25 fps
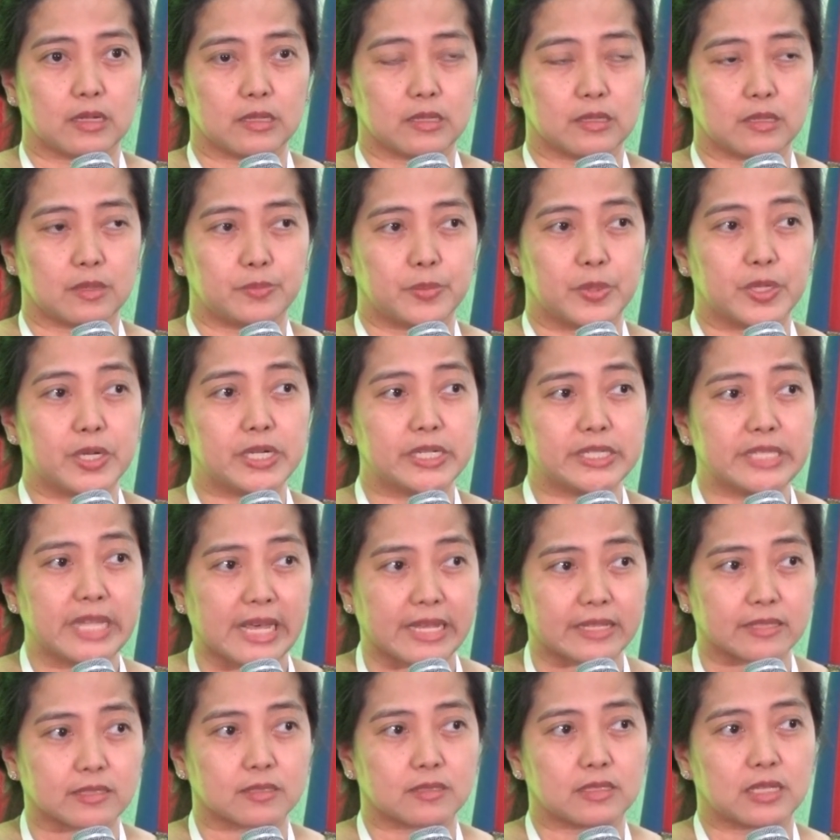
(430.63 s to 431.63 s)

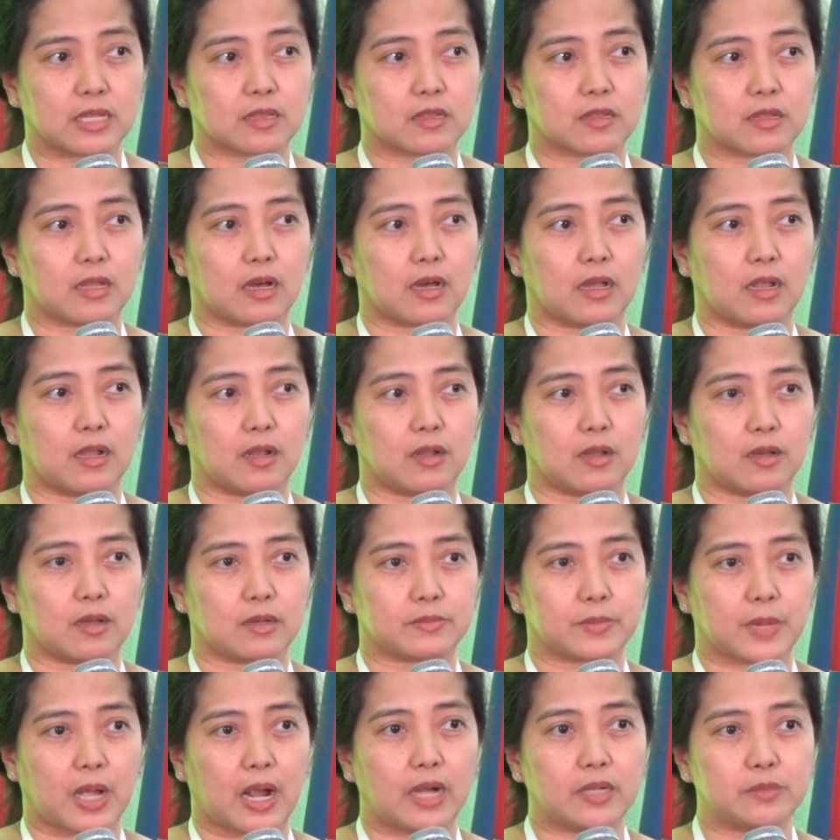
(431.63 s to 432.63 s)
burden that
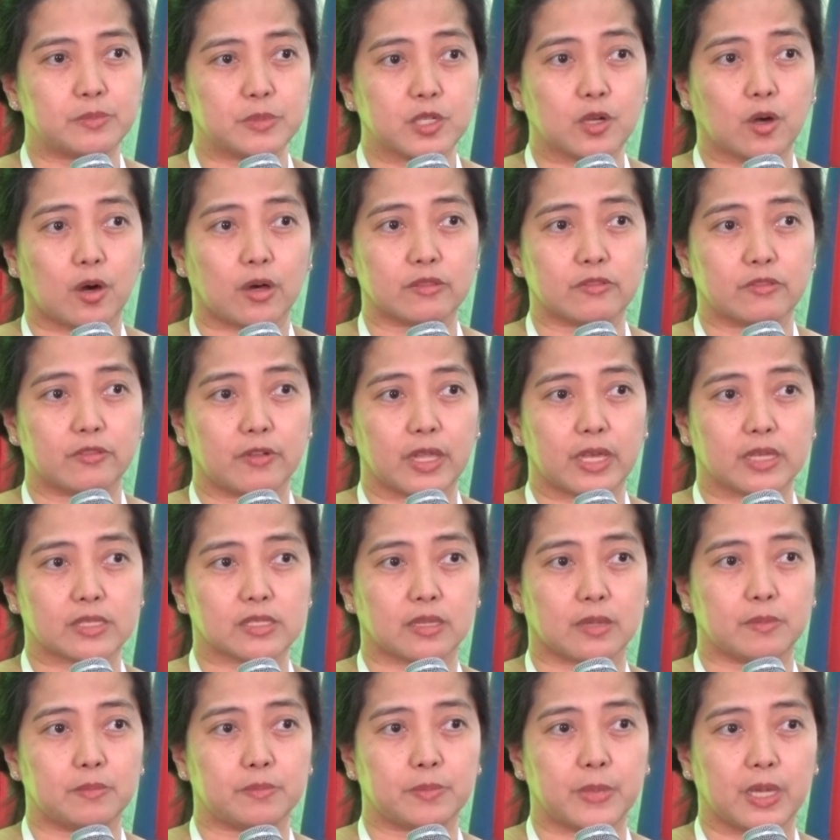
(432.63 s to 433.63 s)
armed
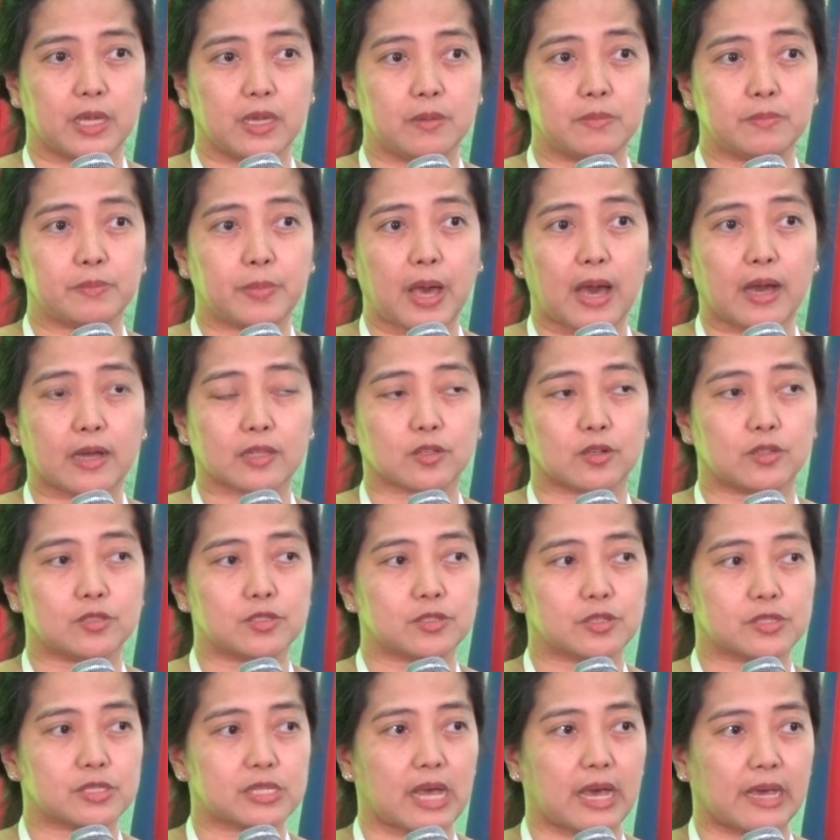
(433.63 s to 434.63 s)
conflicts impact on
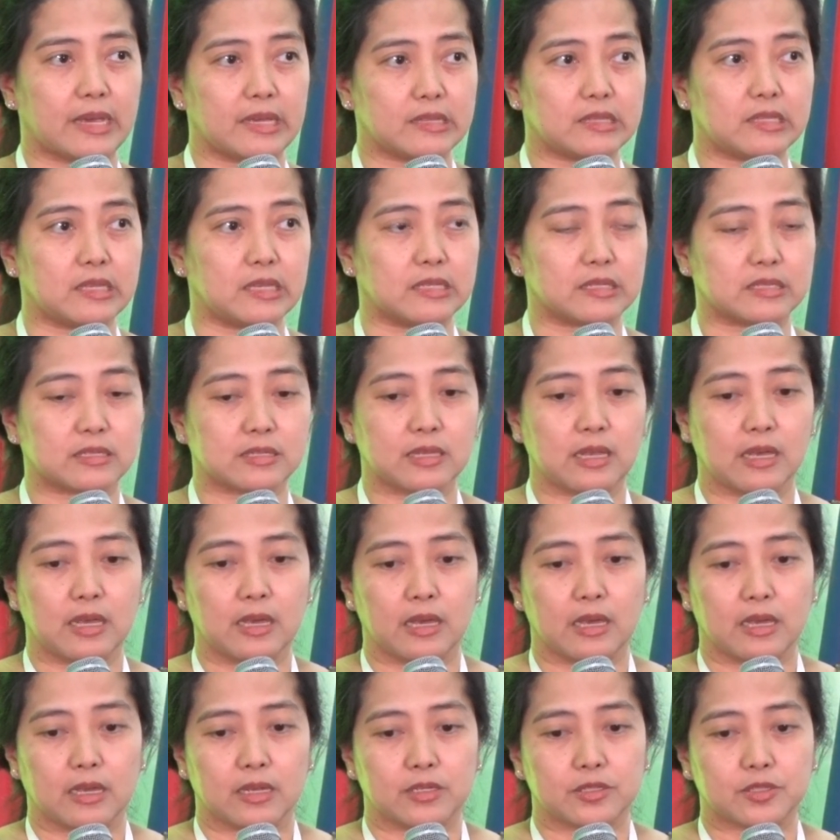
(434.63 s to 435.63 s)
societies,
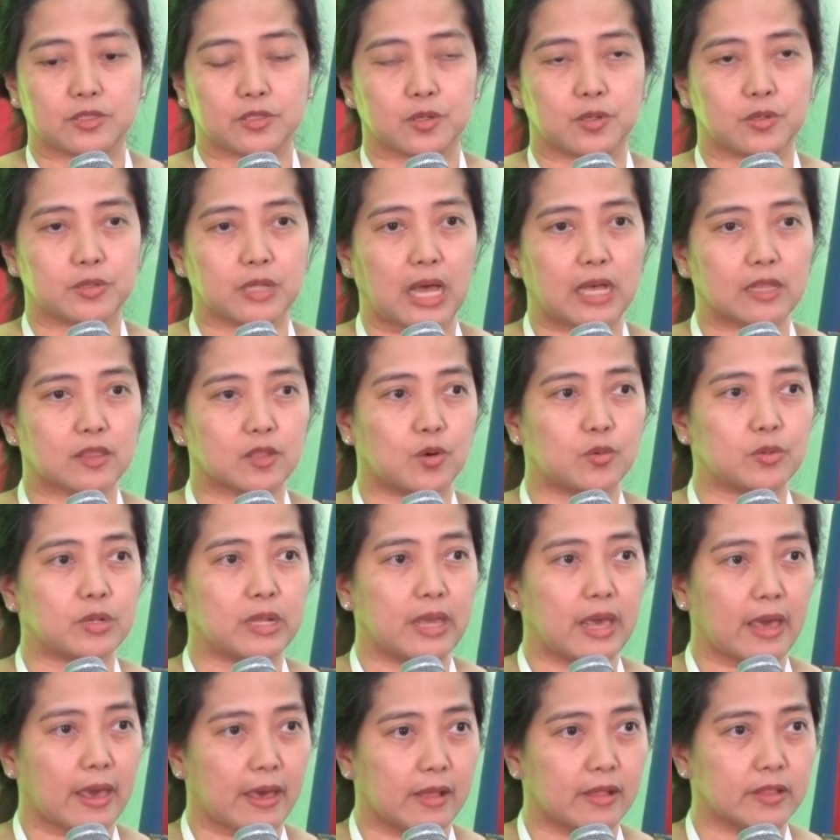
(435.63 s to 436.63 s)
so not
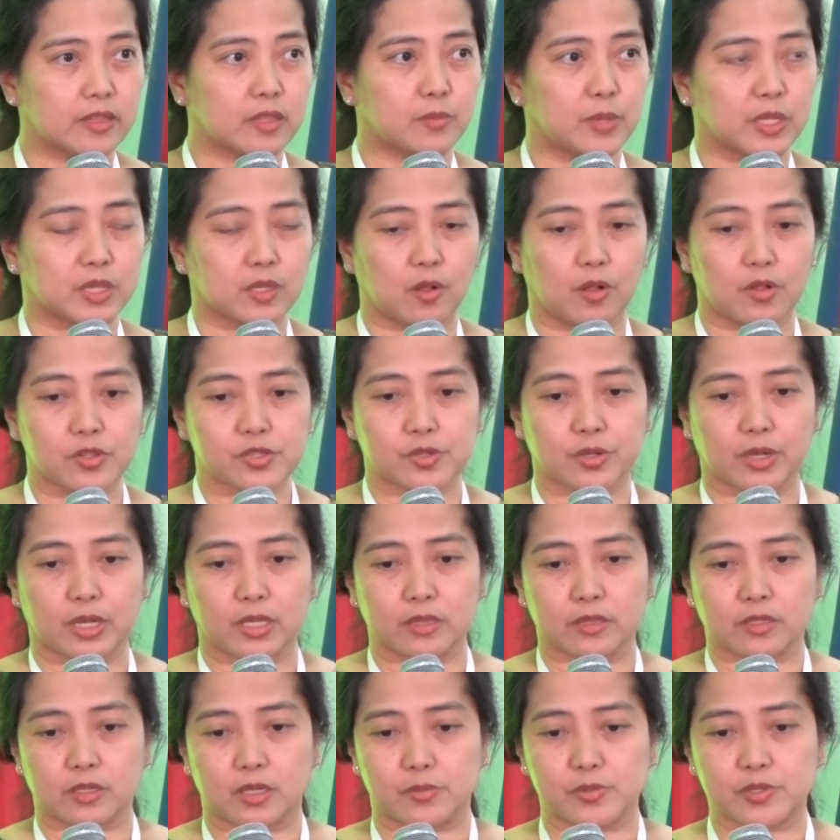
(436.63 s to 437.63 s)
only health, but also
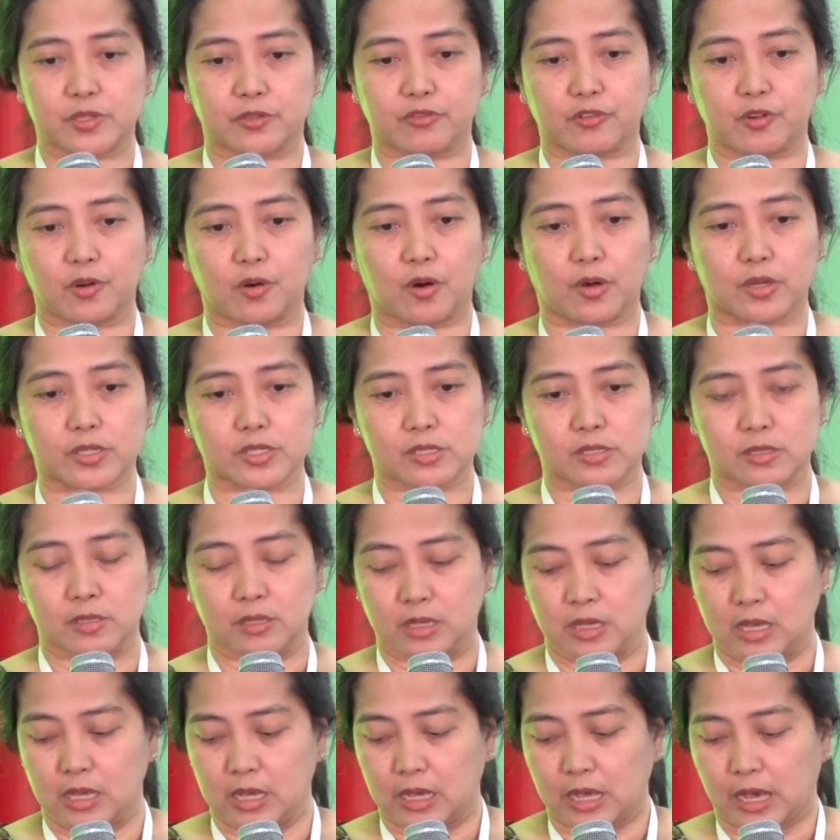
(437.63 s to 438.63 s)
in terms of cost,
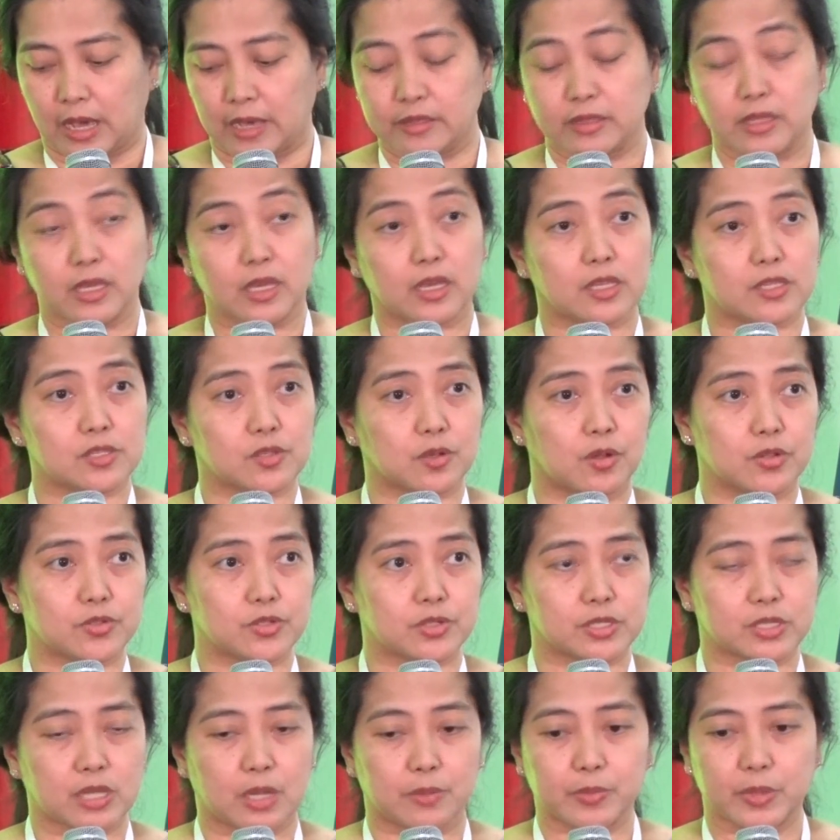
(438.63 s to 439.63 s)
I think it's
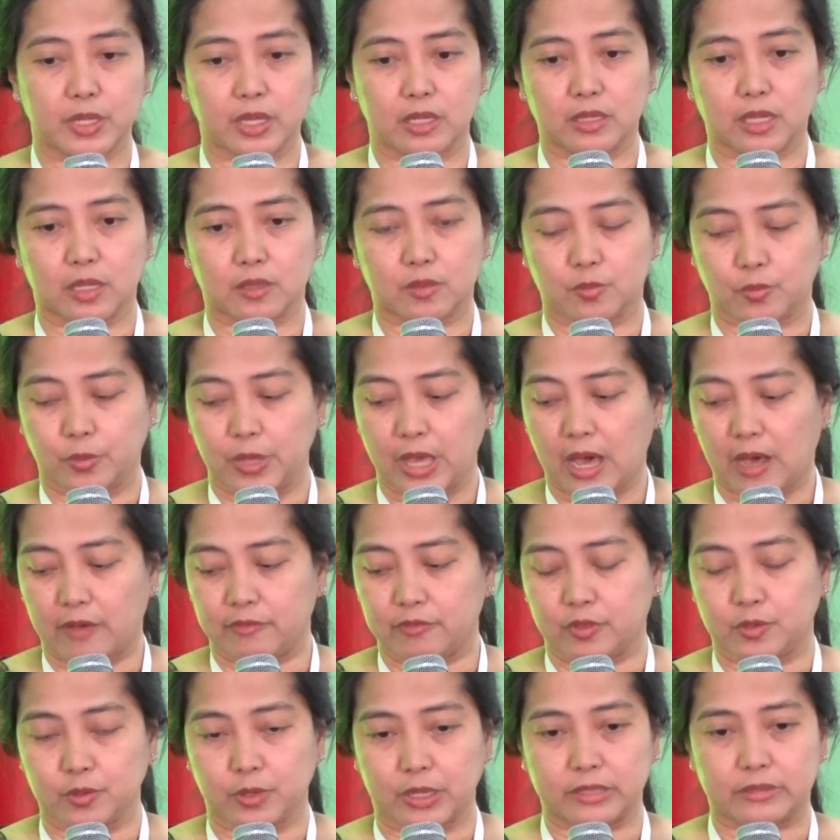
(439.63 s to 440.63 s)
also something that we
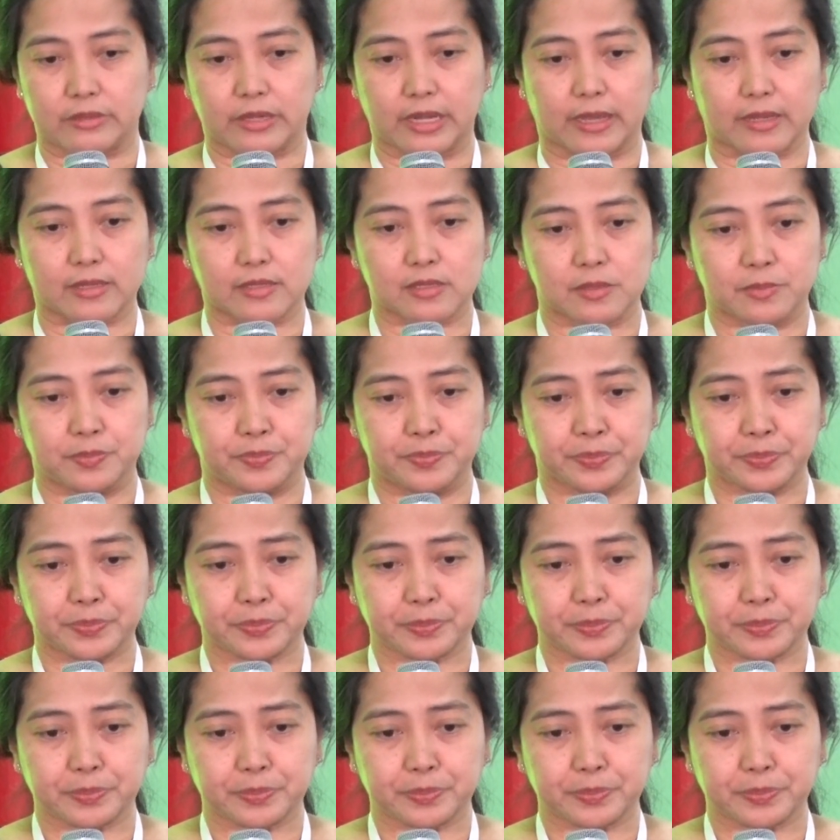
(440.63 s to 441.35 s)
have to address.